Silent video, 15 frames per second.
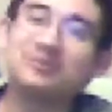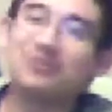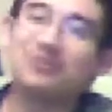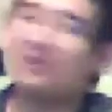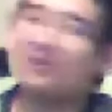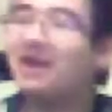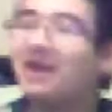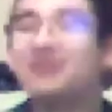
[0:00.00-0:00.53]

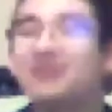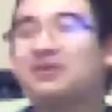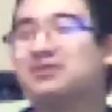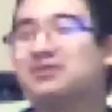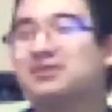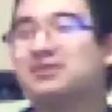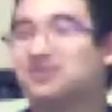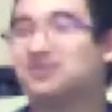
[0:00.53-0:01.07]
why not
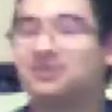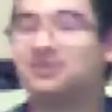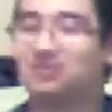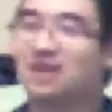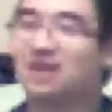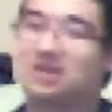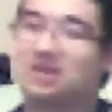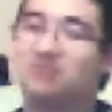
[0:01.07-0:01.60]
do a
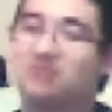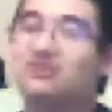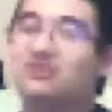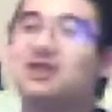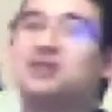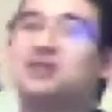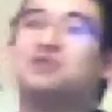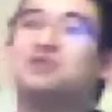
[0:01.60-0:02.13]
reaction
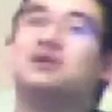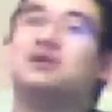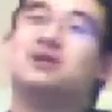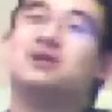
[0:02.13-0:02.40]
video to it?